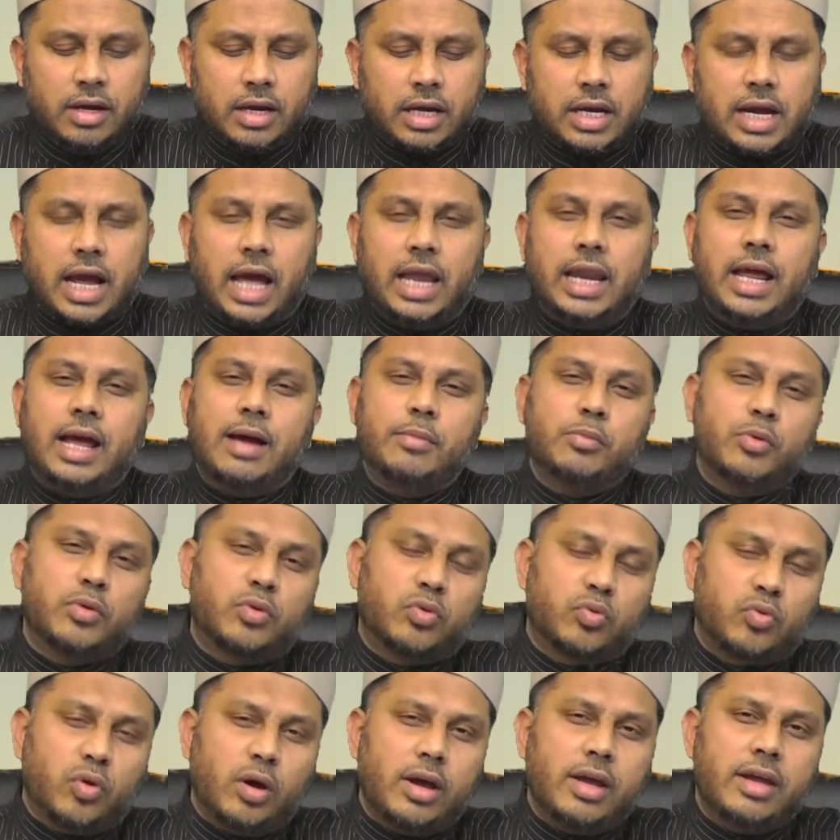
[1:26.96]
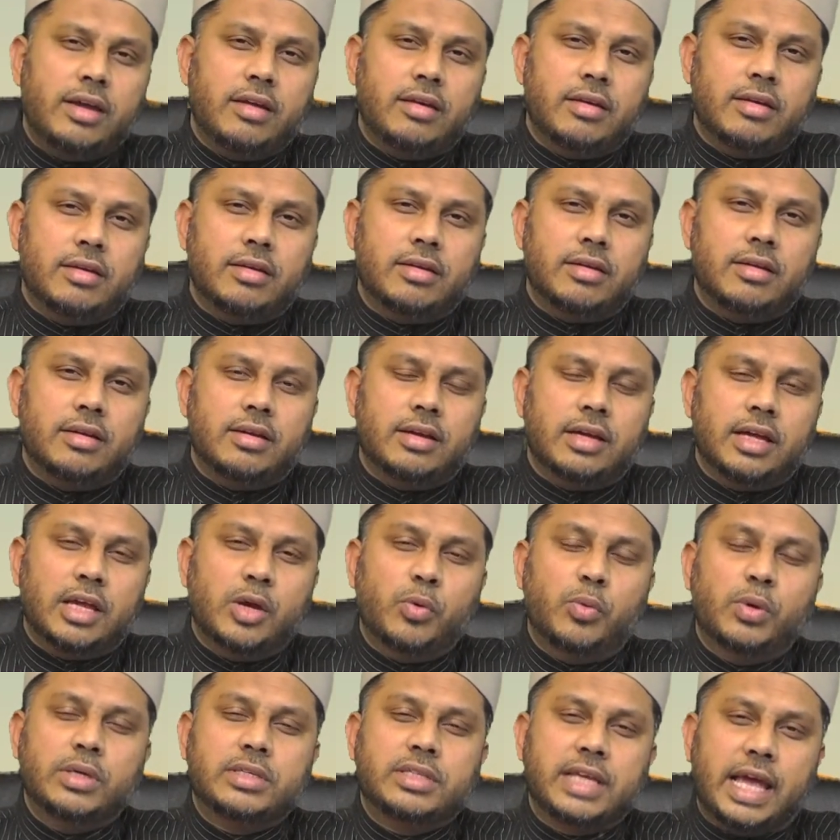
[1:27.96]
kalamu al-tayr he
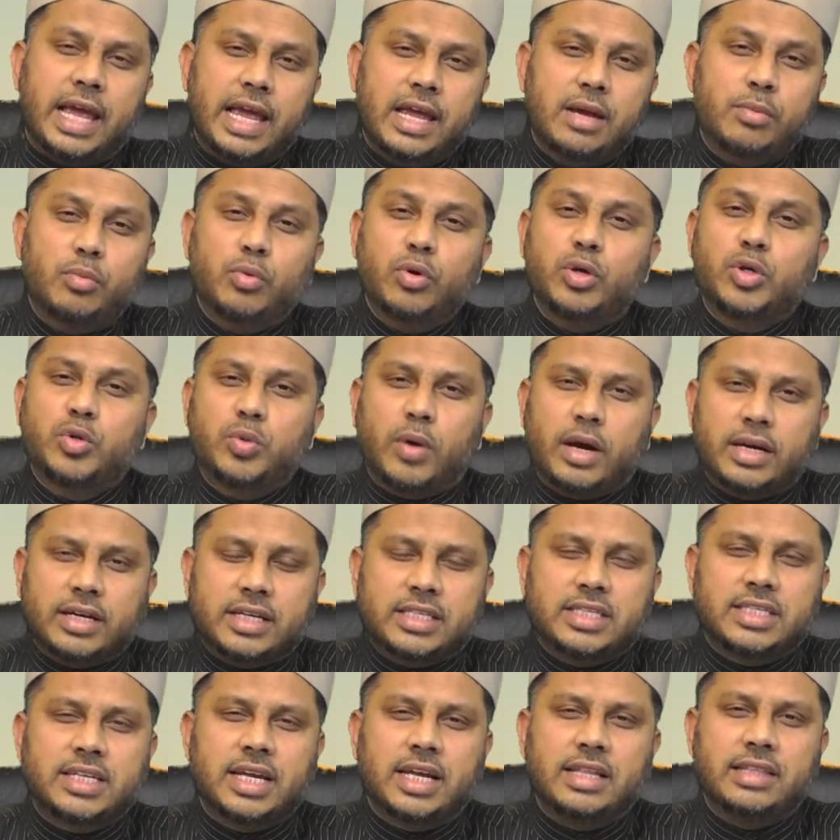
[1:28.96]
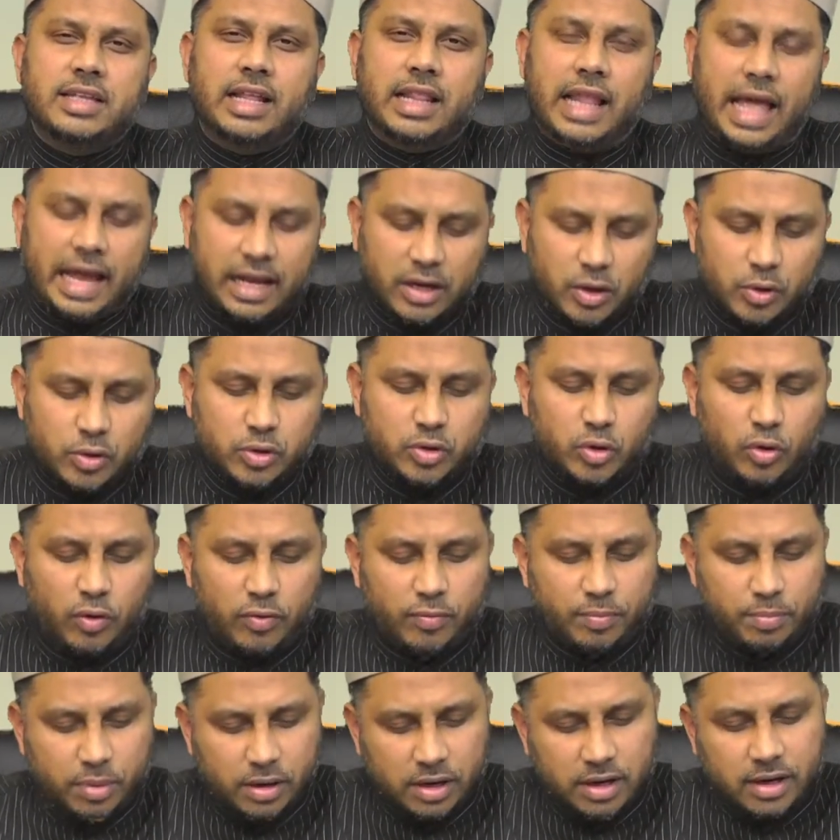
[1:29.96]
was able to understand the language
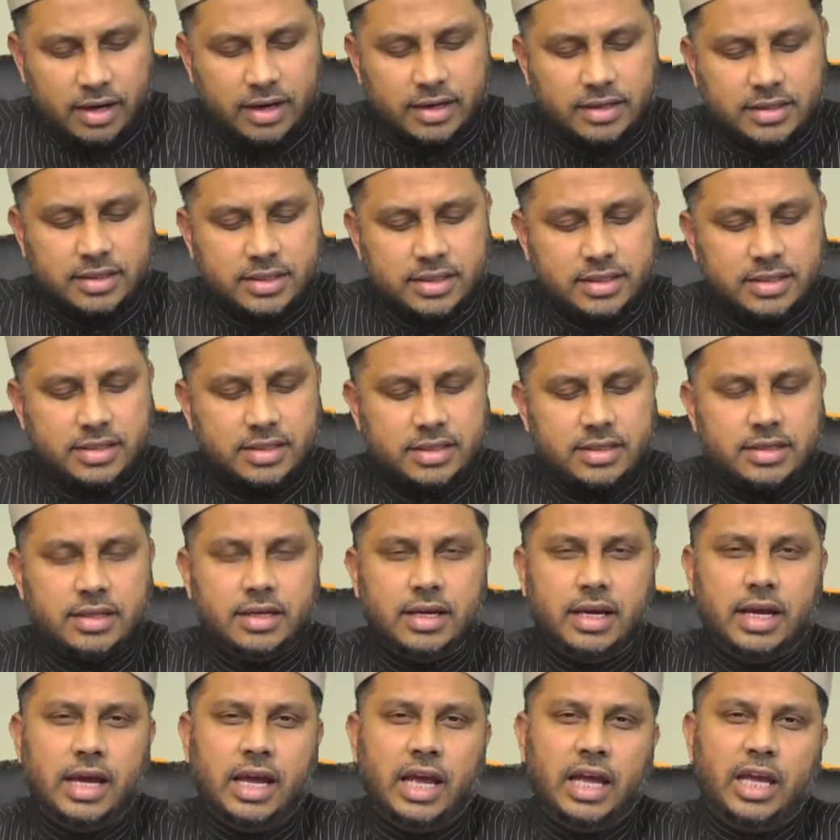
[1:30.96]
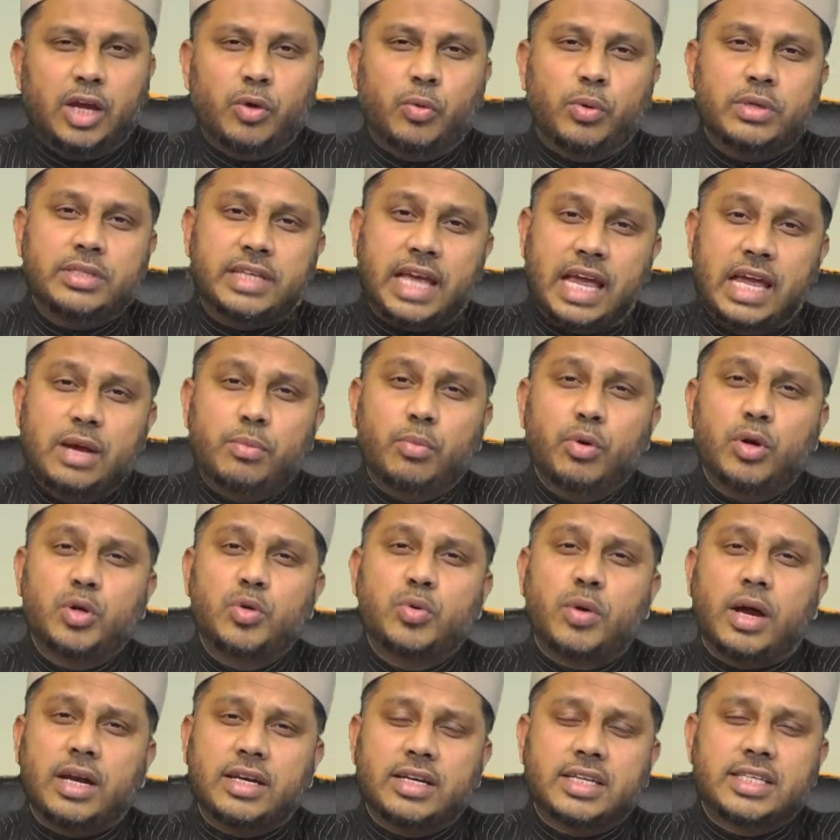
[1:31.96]
of birds he was able
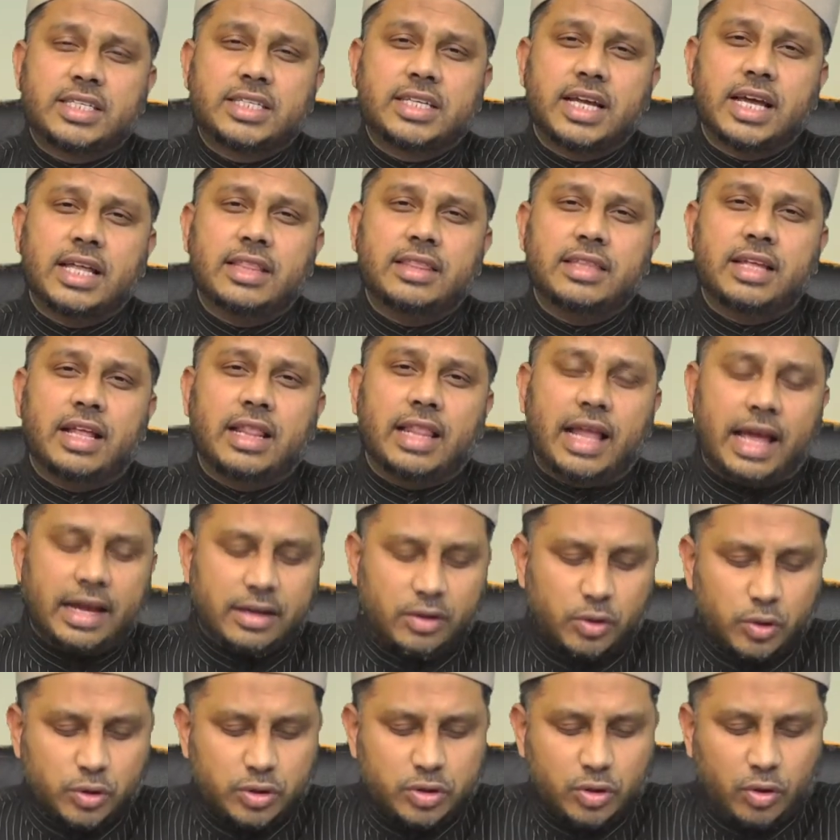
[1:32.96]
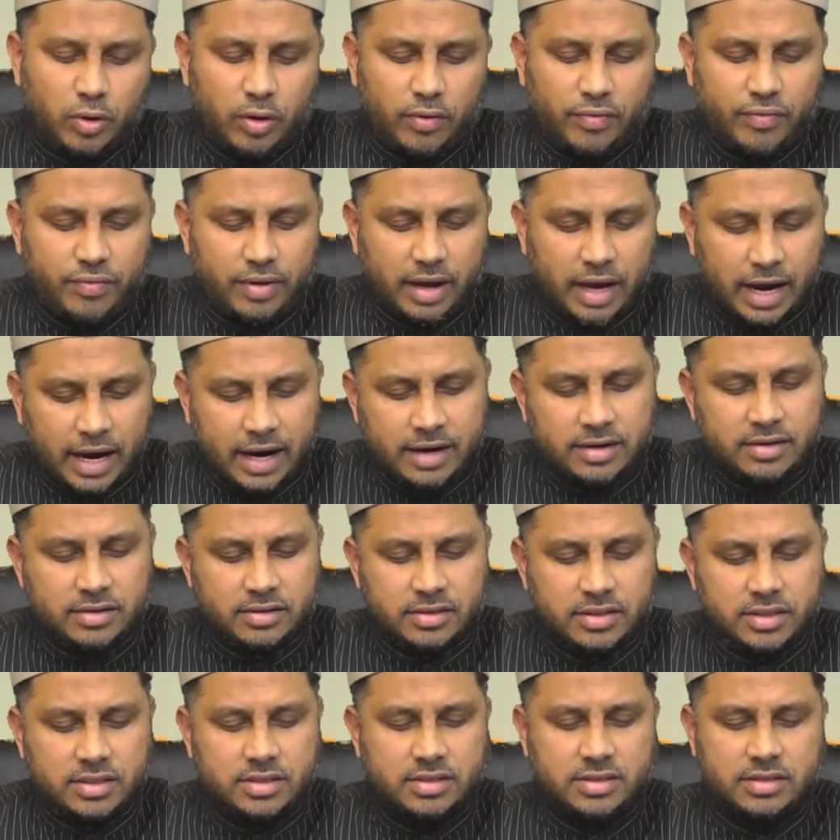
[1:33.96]
to understand the language of
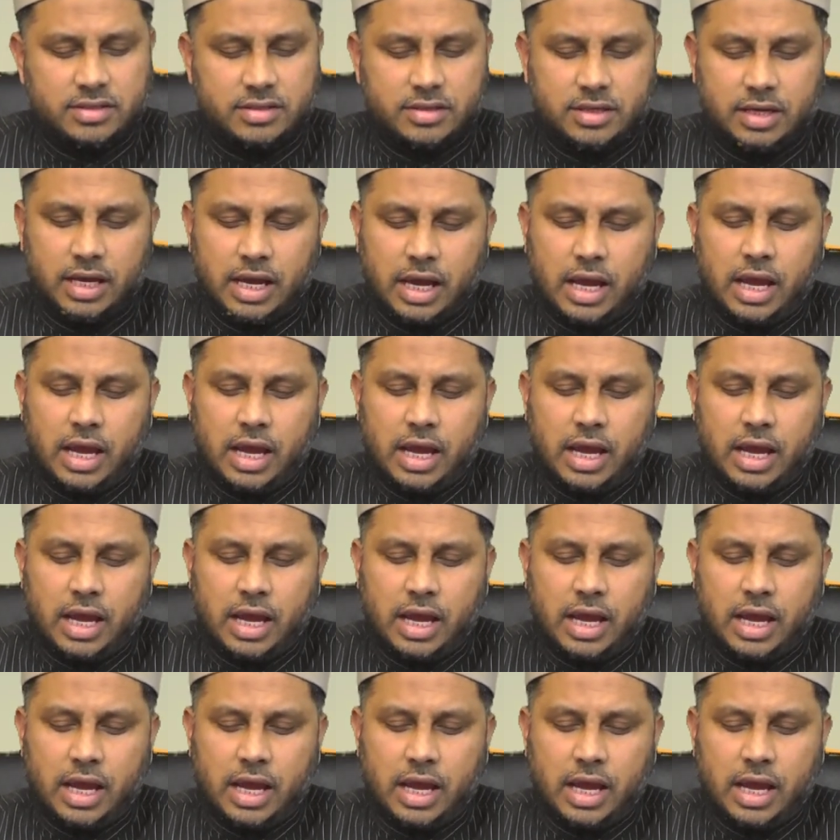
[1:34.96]
ants